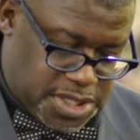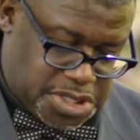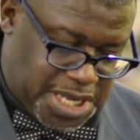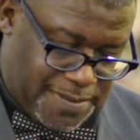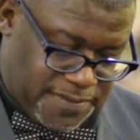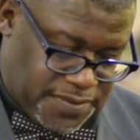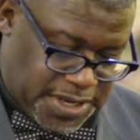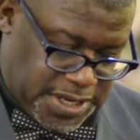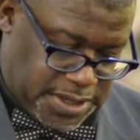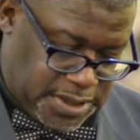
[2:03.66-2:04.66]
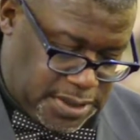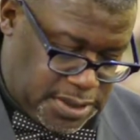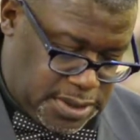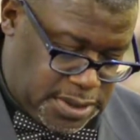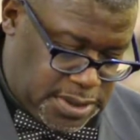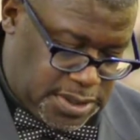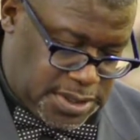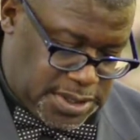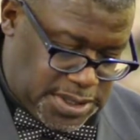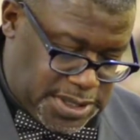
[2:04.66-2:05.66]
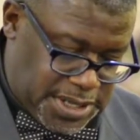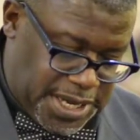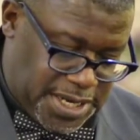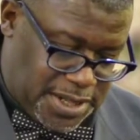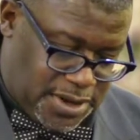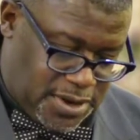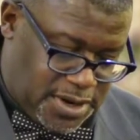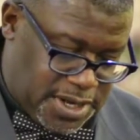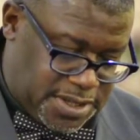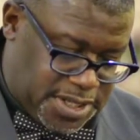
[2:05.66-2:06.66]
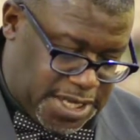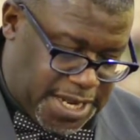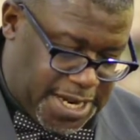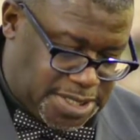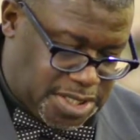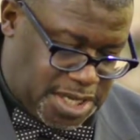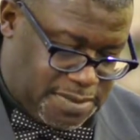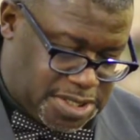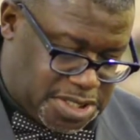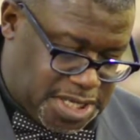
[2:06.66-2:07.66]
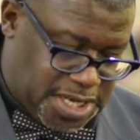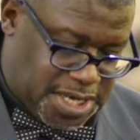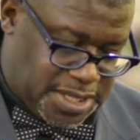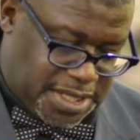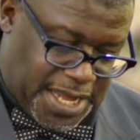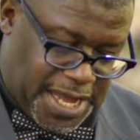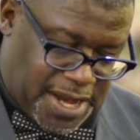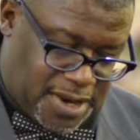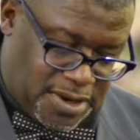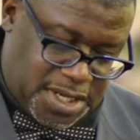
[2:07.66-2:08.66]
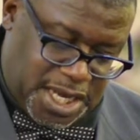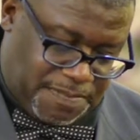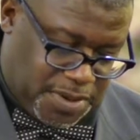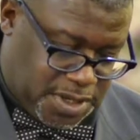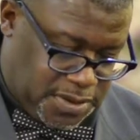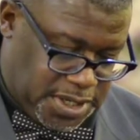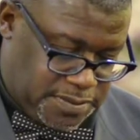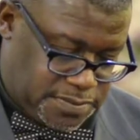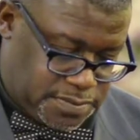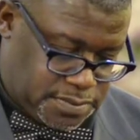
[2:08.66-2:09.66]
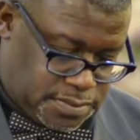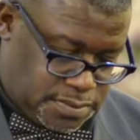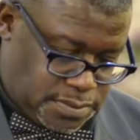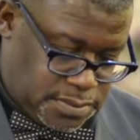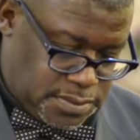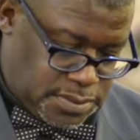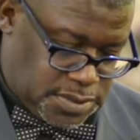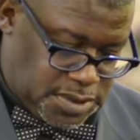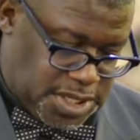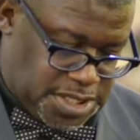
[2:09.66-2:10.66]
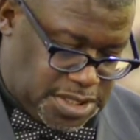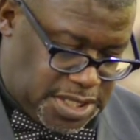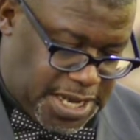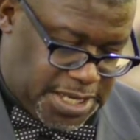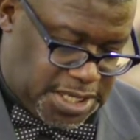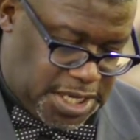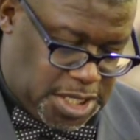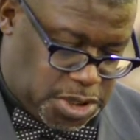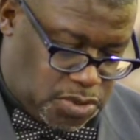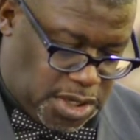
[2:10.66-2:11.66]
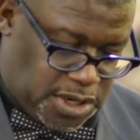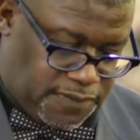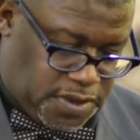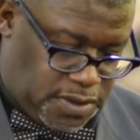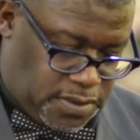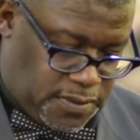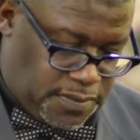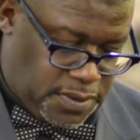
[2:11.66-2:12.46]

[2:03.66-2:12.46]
the Sabbath day. And the Lord did answer him and said, Thou hypocrite, does not each one of you